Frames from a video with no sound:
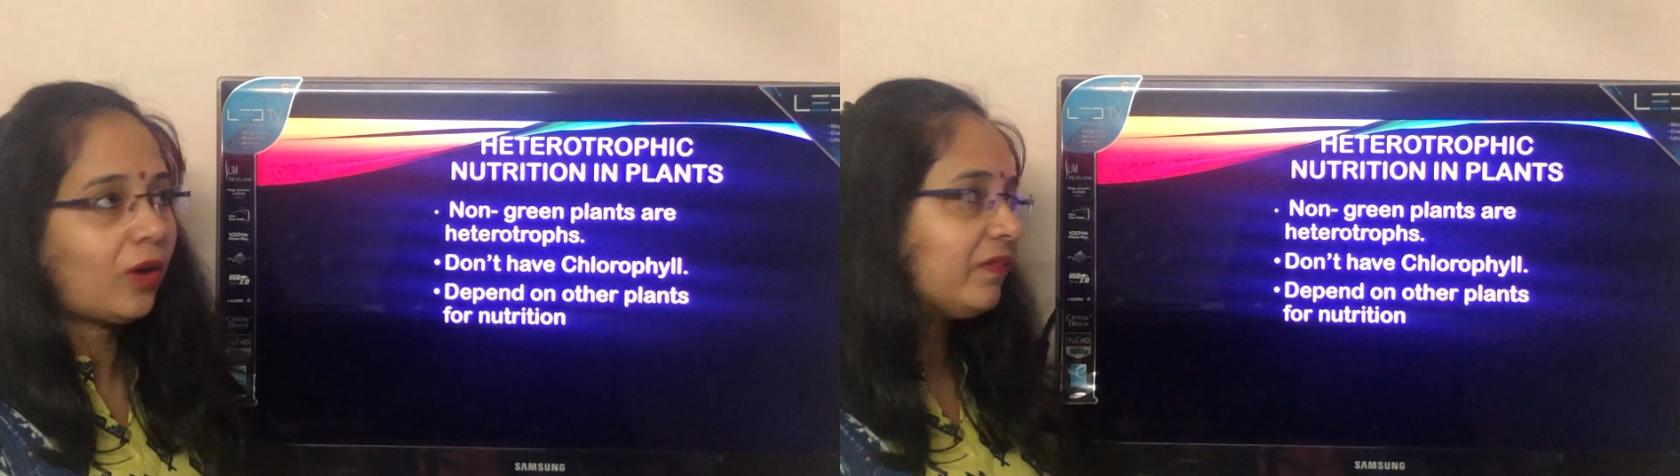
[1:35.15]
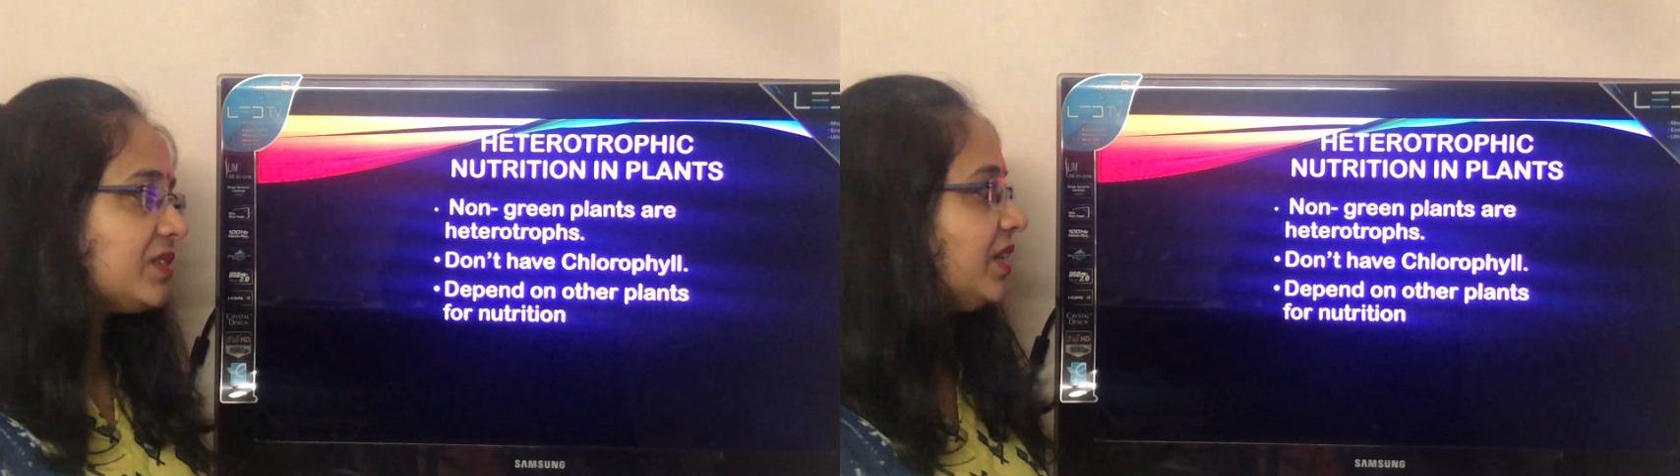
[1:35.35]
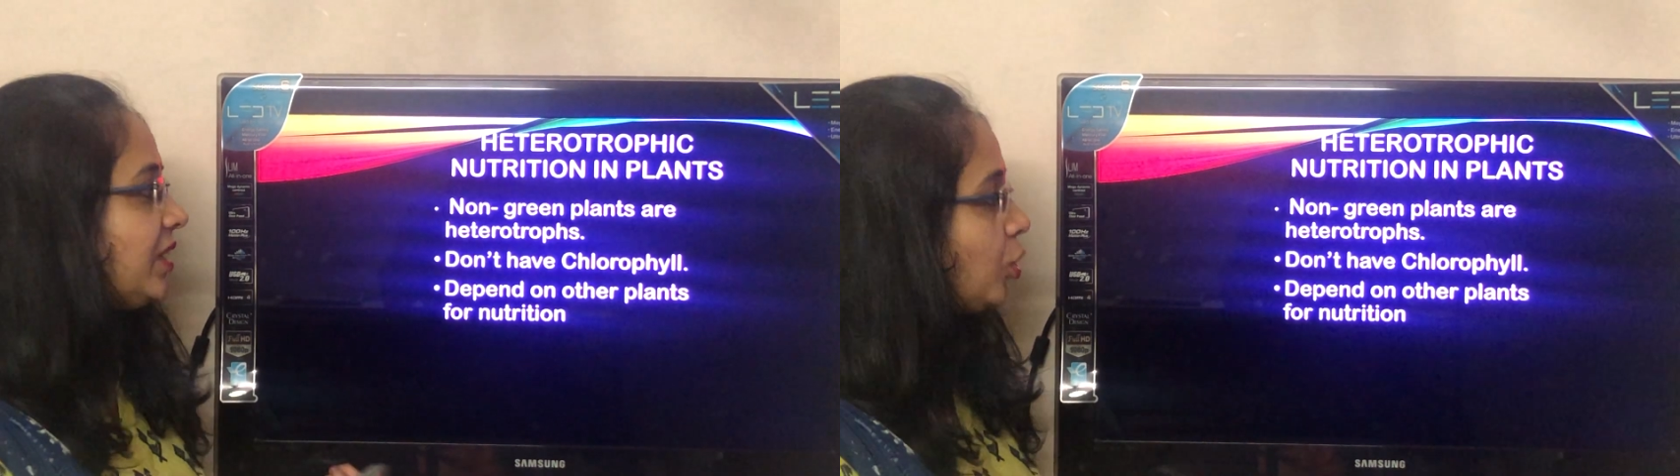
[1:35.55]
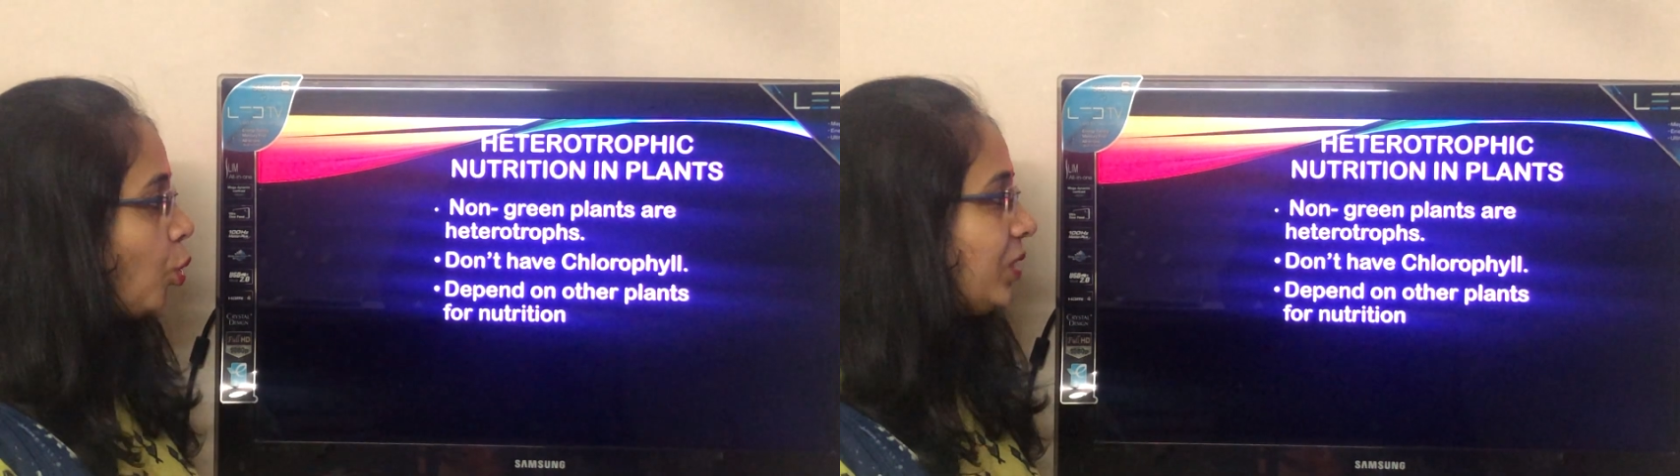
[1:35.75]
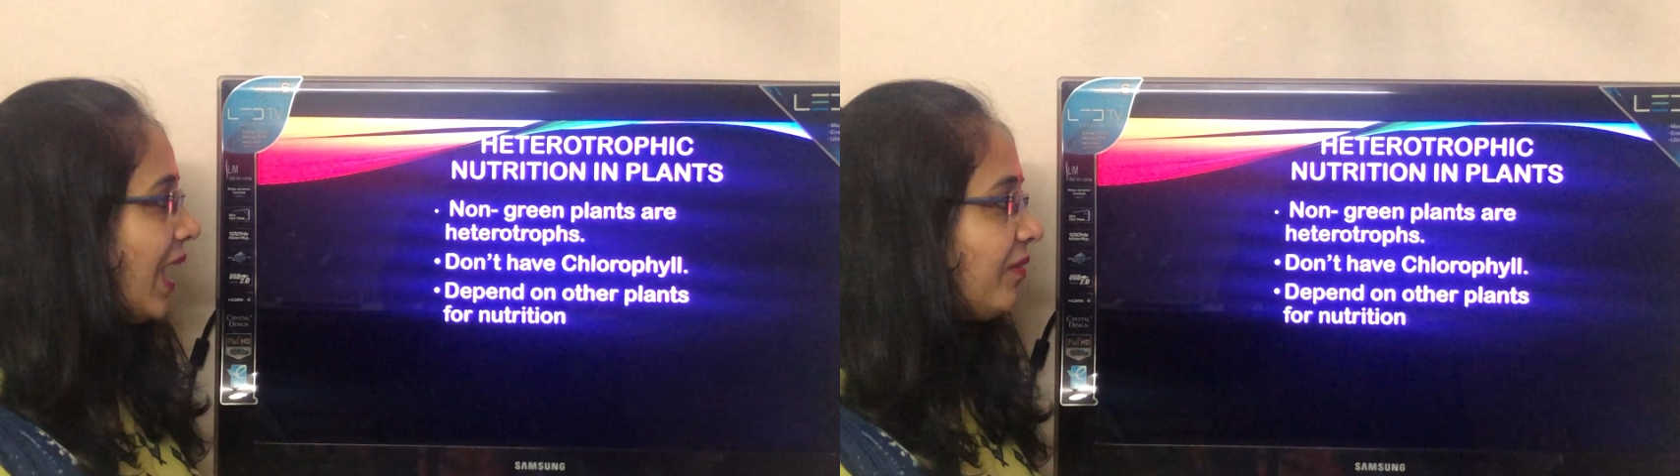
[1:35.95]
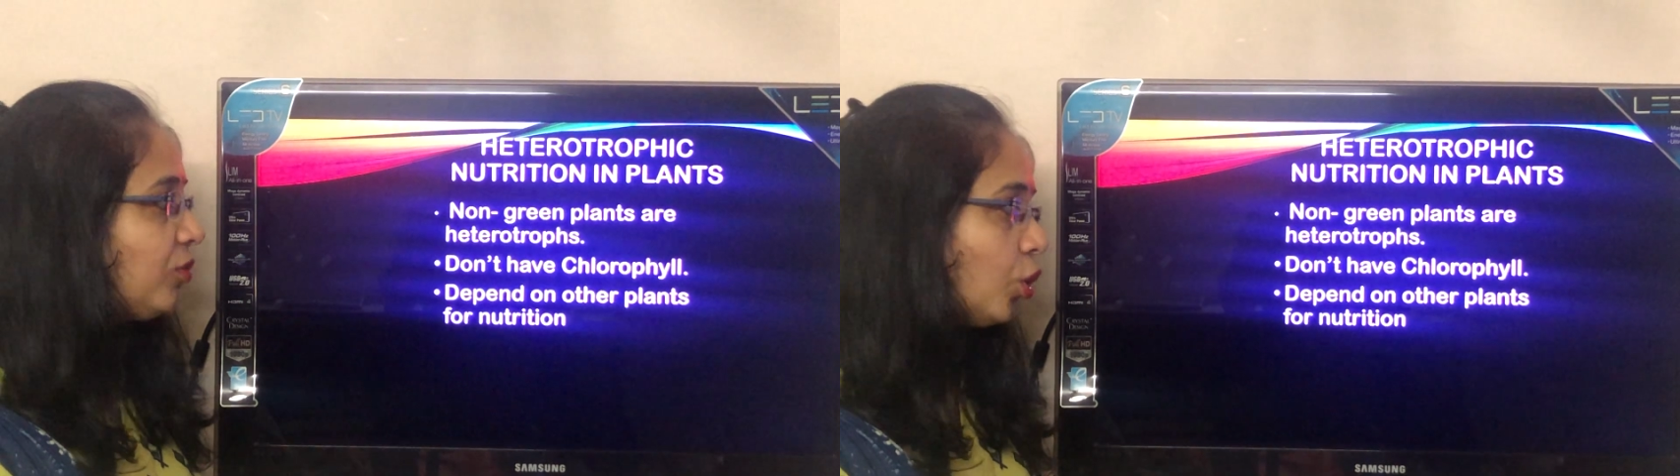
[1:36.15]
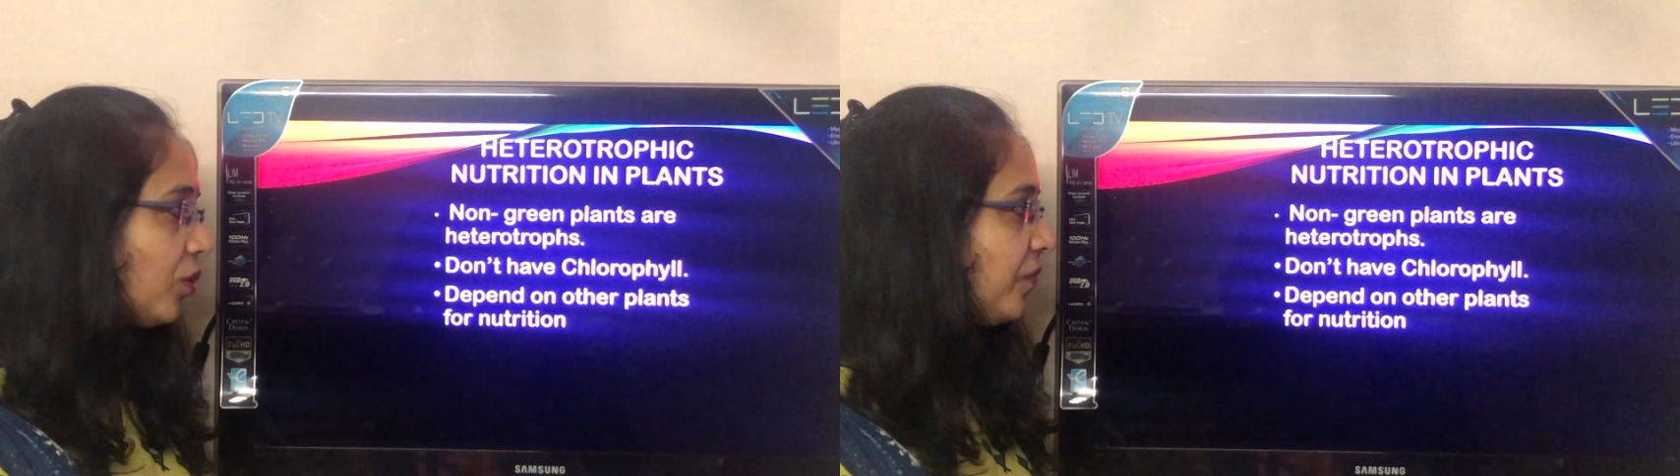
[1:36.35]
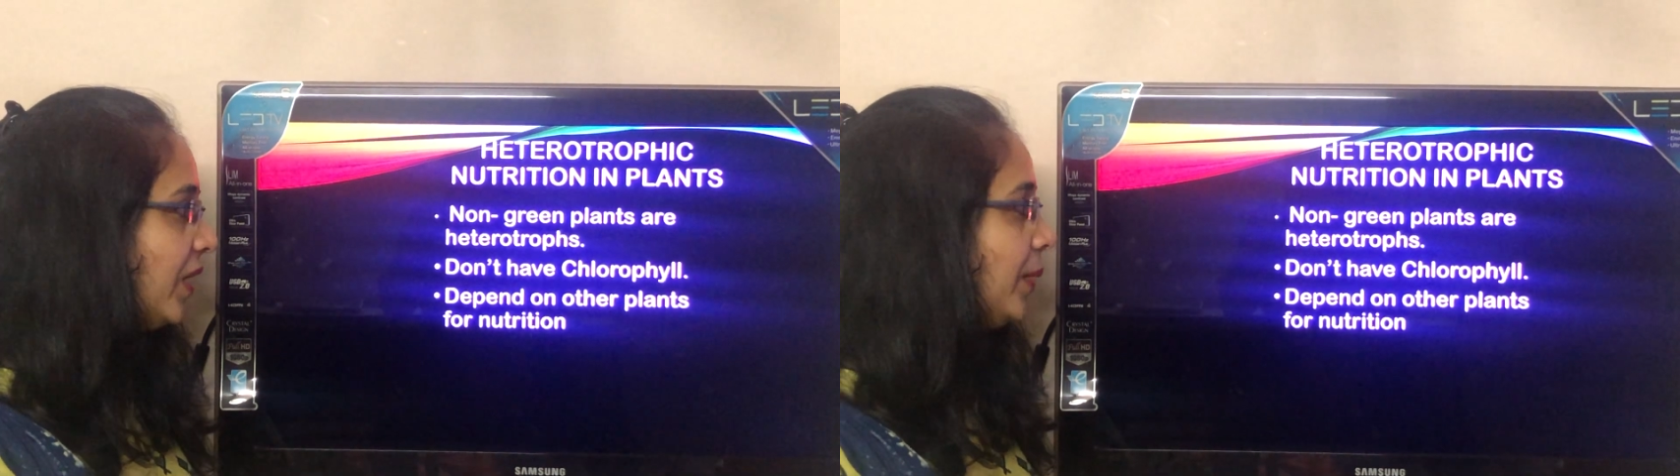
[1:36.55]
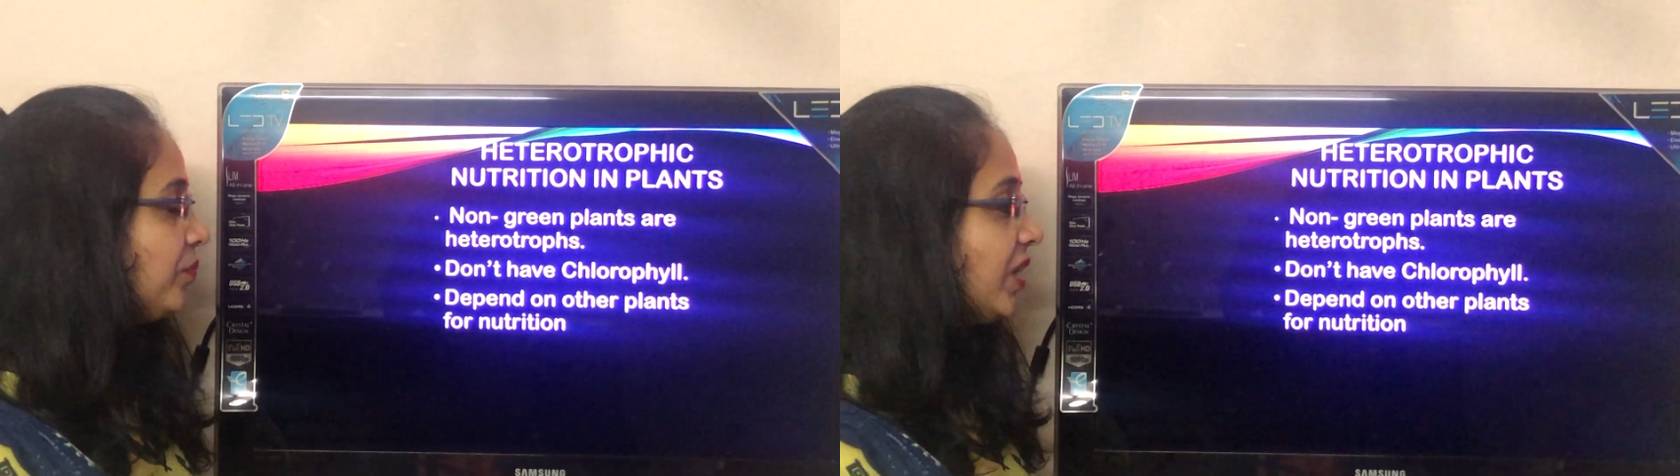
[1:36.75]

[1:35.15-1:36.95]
Obviously they don't have chlorophyll,